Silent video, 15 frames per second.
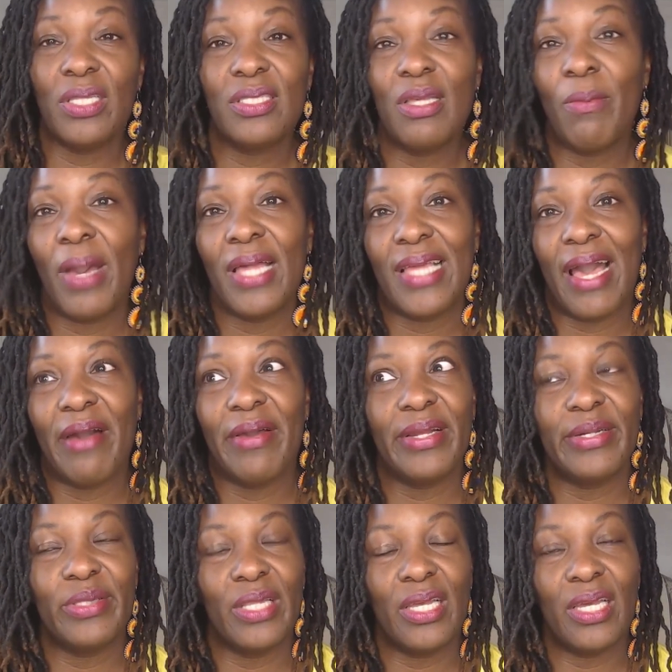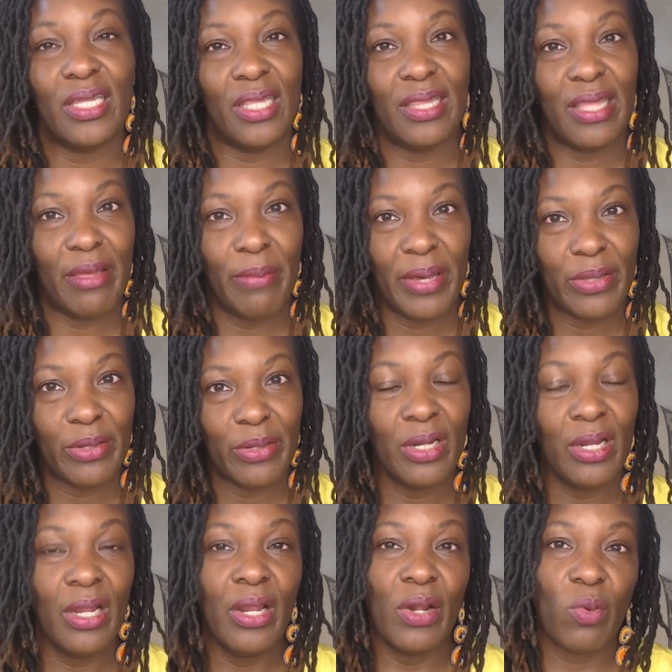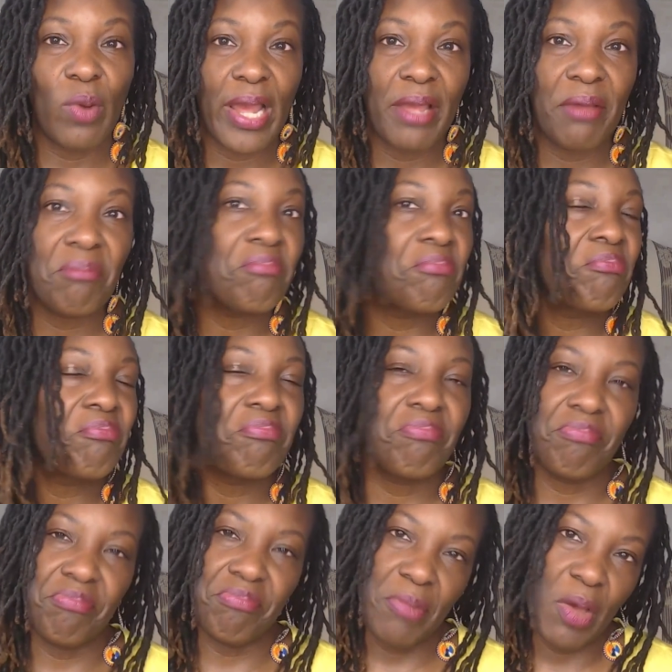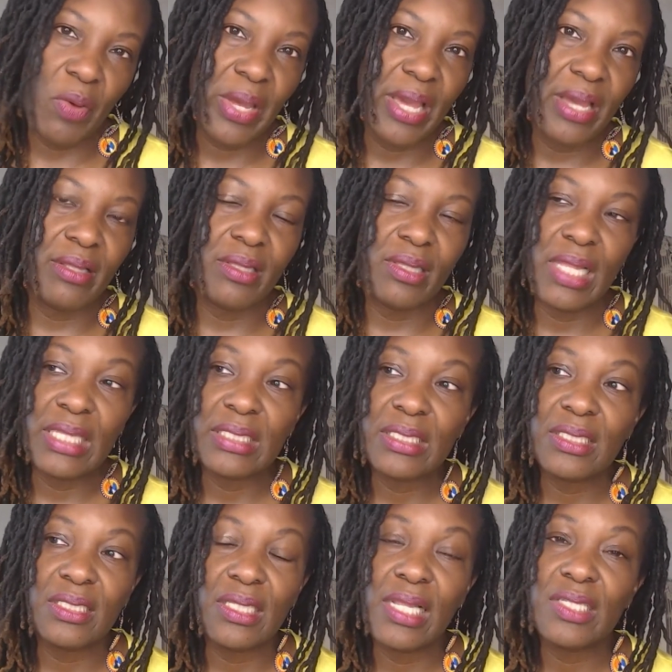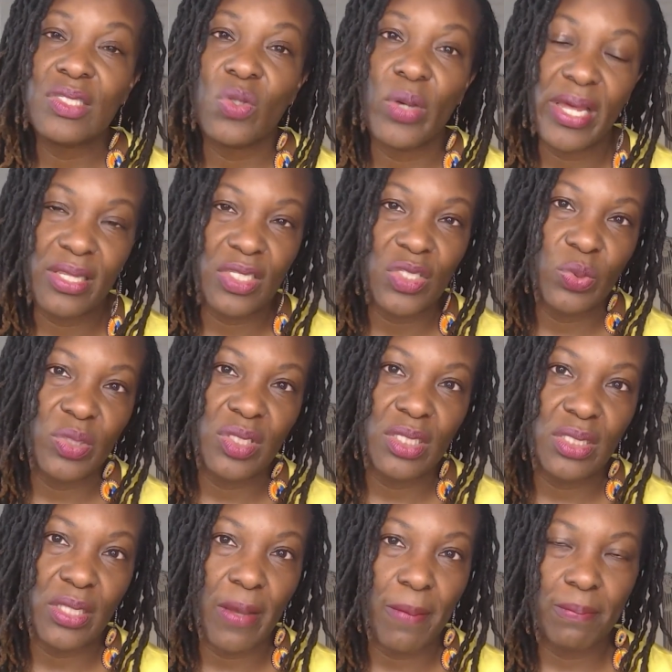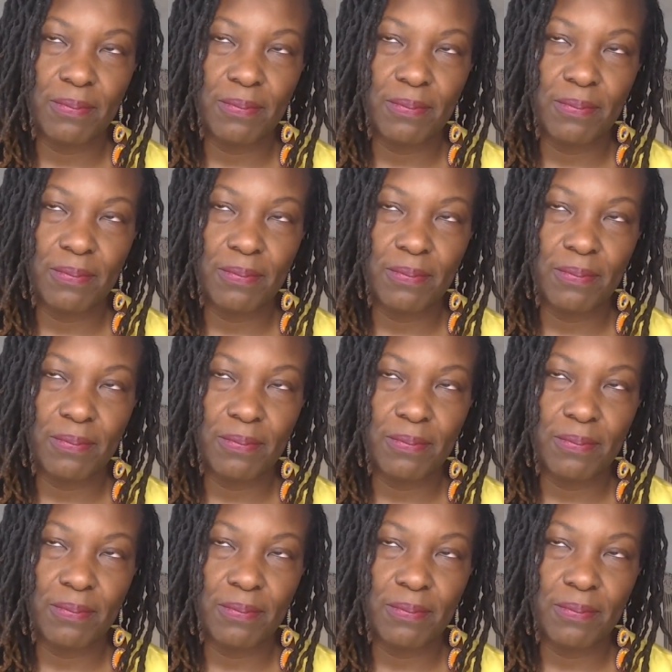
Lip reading: somebody out here thinking that they better, right? Okay, let's go ahead and switch this up.